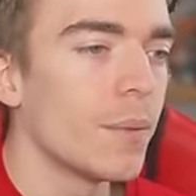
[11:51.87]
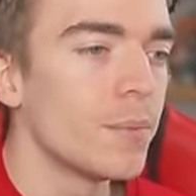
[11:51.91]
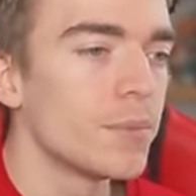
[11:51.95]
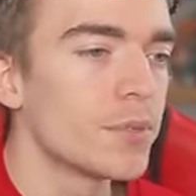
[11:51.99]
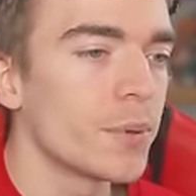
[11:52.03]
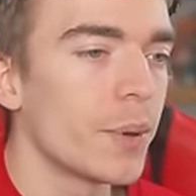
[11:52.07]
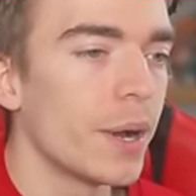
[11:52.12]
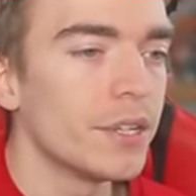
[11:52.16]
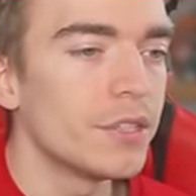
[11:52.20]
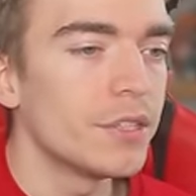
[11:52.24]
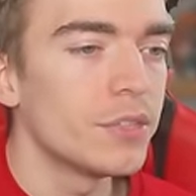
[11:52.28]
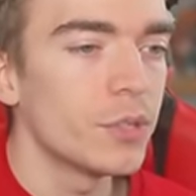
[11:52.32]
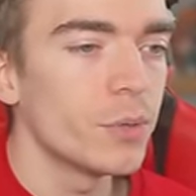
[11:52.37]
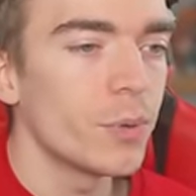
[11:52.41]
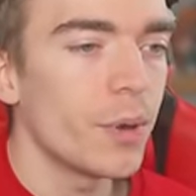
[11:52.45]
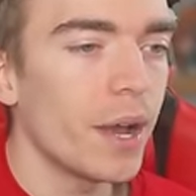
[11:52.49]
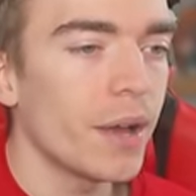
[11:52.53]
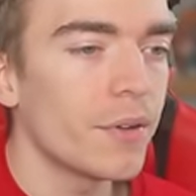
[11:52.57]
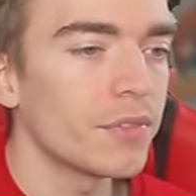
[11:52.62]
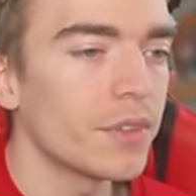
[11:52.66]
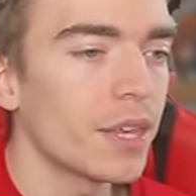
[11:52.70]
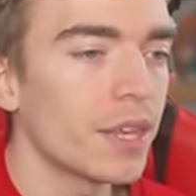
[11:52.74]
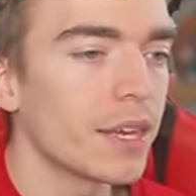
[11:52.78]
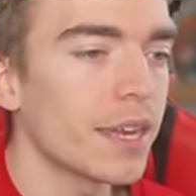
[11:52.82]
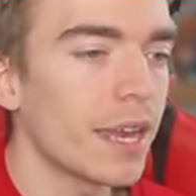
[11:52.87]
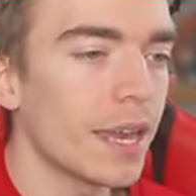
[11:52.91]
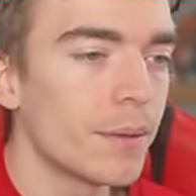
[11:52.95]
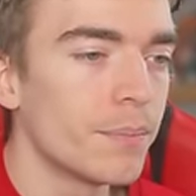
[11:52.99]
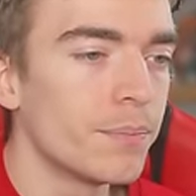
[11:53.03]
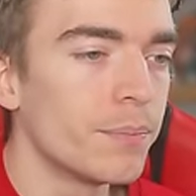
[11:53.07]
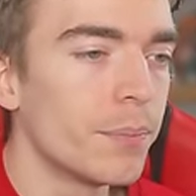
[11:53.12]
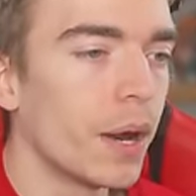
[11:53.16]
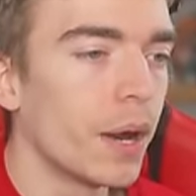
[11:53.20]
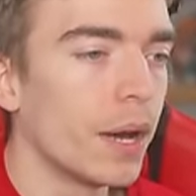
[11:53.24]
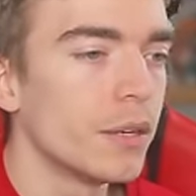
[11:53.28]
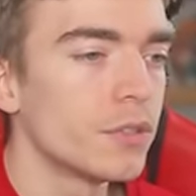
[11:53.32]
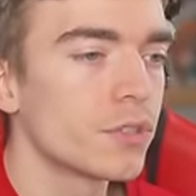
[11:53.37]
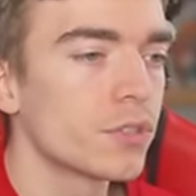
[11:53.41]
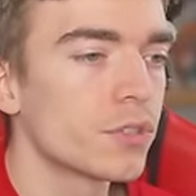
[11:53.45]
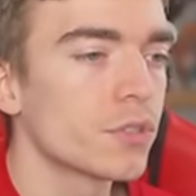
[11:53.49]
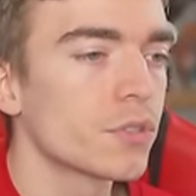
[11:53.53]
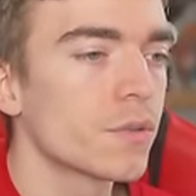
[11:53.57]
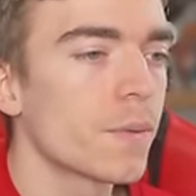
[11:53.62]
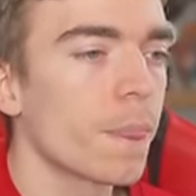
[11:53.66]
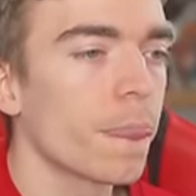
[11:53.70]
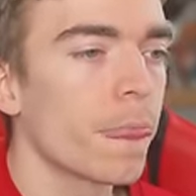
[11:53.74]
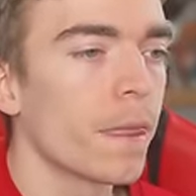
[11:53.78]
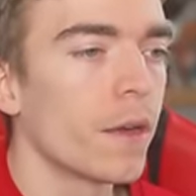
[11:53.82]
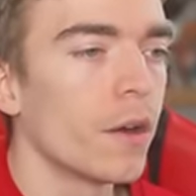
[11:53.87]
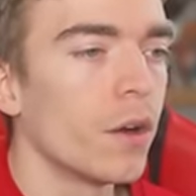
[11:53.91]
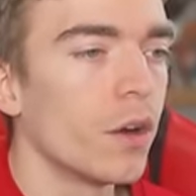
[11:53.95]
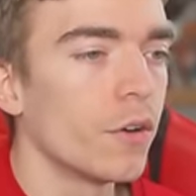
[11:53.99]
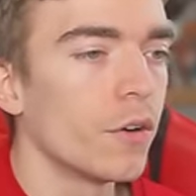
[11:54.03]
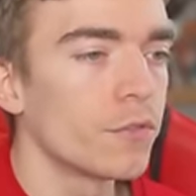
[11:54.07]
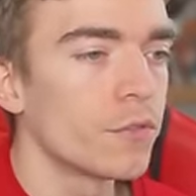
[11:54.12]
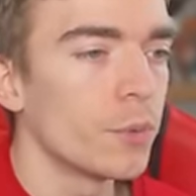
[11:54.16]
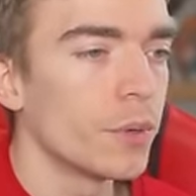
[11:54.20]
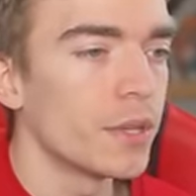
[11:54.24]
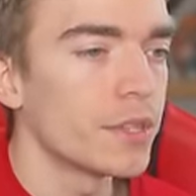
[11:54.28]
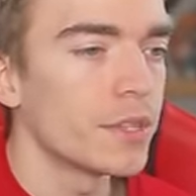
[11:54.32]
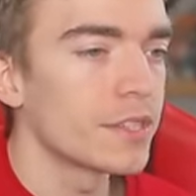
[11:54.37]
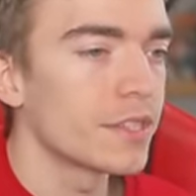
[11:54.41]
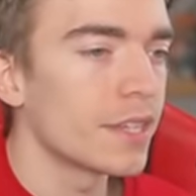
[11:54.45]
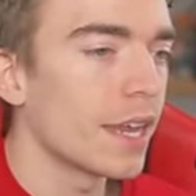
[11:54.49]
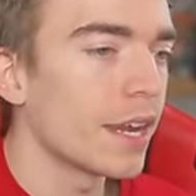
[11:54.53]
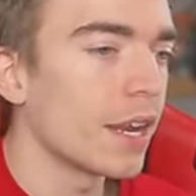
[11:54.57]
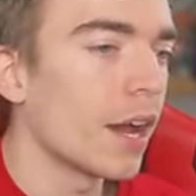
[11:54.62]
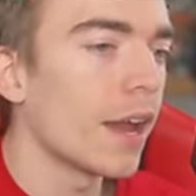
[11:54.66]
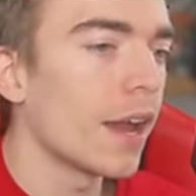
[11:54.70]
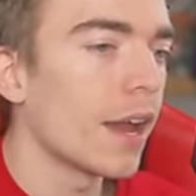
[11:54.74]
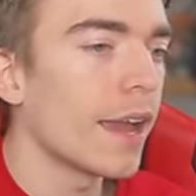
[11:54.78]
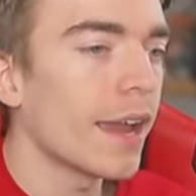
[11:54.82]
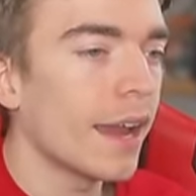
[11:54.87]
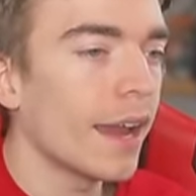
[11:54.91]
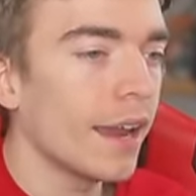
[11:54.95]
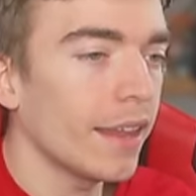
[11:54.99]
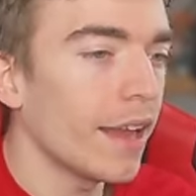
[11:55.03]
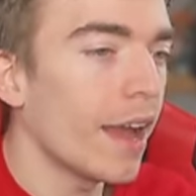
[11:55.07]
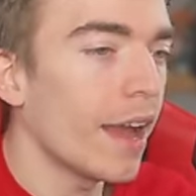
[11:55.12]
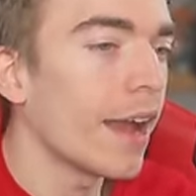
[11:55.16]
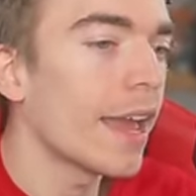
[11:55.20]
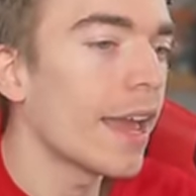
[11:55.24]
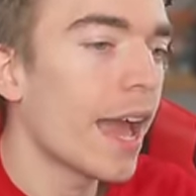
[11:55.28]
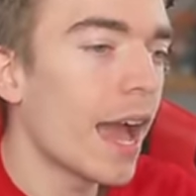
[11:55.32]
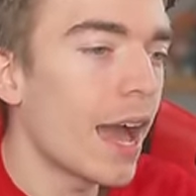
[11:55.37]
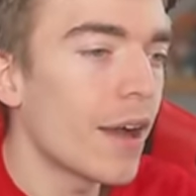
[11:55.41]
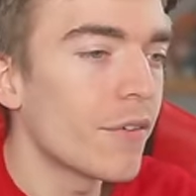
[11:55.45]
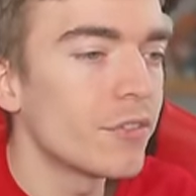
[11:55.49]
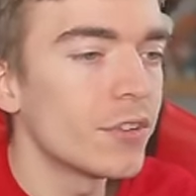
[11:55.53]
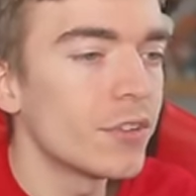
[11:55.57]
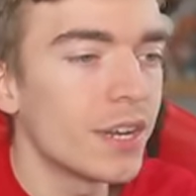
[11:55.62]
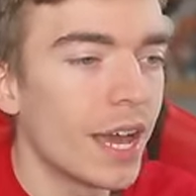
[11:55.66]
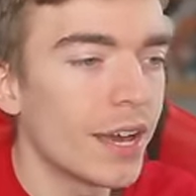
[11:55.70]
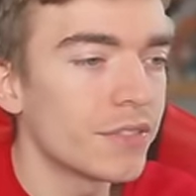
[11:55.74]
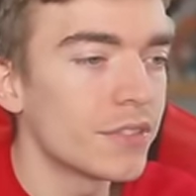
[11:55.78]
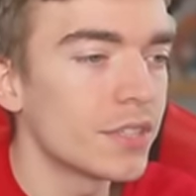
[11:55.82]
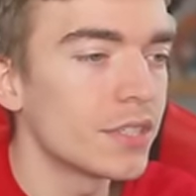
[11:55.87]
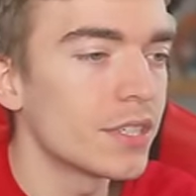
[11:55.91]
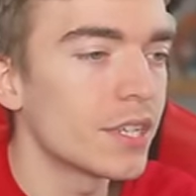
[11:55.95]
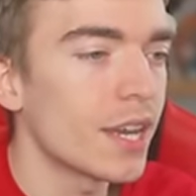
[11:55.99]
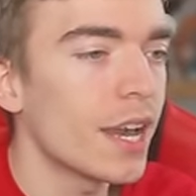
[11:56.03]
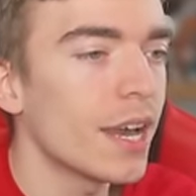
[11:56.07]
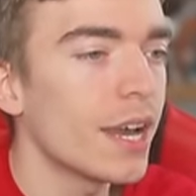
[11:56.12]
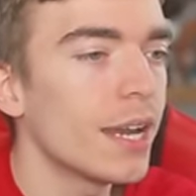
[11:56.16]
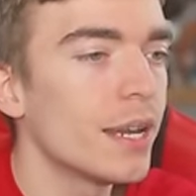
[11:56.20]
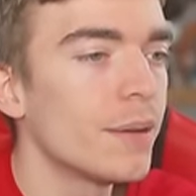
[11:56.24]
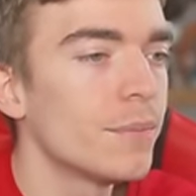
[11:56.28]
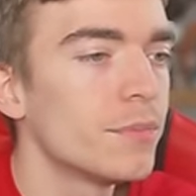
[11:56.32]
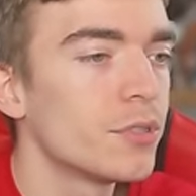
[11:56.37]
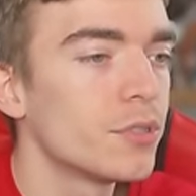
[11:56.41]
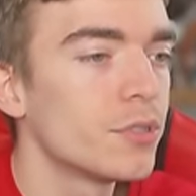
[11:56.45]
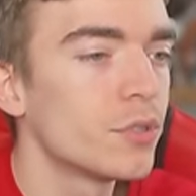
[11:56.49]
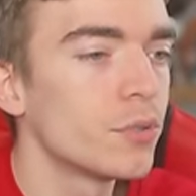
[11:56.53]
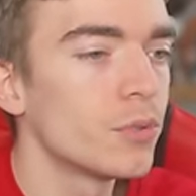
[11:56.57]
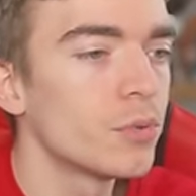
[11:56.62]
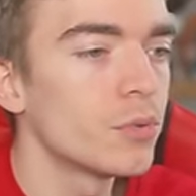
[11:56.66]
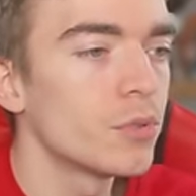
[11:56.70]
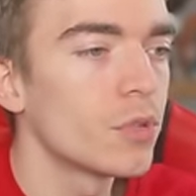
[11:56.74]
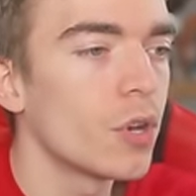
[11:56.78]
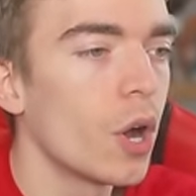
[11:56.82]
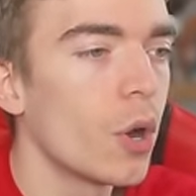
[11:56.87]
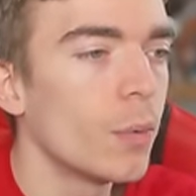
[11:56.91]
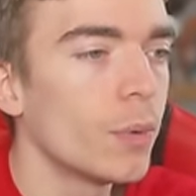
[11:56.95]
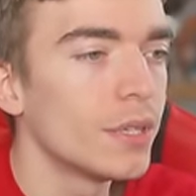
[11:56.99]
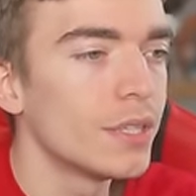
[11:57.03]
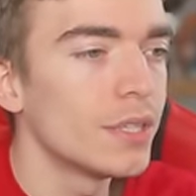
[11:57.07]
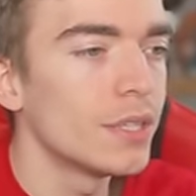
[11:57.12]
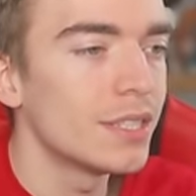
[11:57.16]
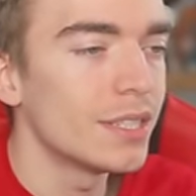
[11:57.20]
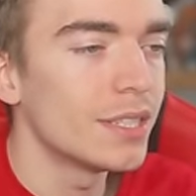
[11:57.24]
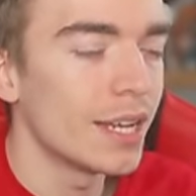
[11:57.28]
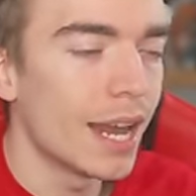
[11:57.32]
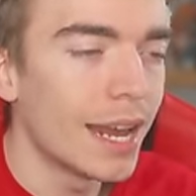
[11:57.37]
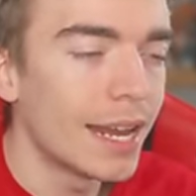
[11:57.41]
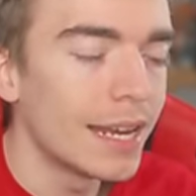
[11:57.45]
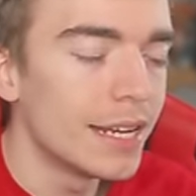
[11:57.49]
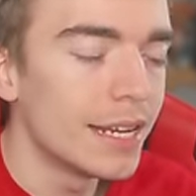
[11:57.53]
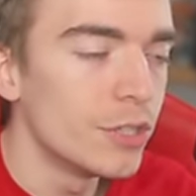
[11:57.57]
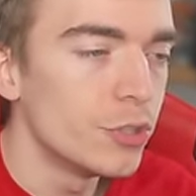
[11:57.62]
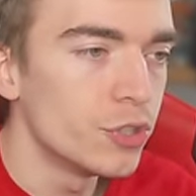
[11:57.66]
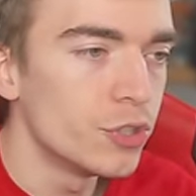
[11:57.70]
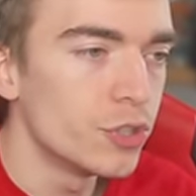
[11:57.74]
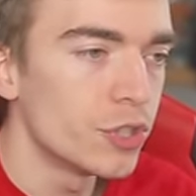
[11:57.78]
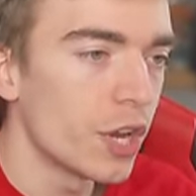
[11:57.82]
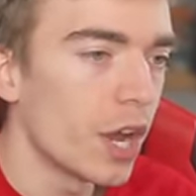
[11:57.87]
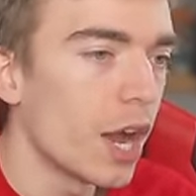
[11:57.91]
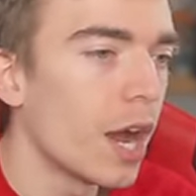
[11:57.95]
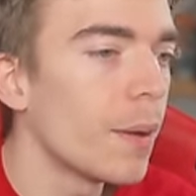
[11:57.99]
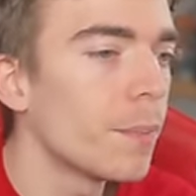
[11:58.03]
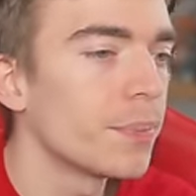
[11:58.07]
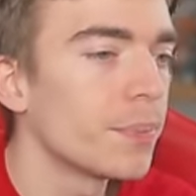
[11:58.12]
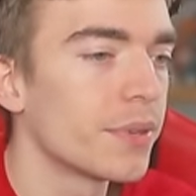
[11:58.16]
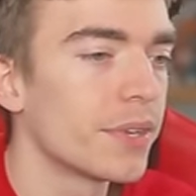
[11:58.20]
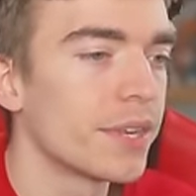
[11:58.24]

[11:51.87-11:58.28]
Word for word: So I do have like a bunch of the ones that I haven't had the time to go and age up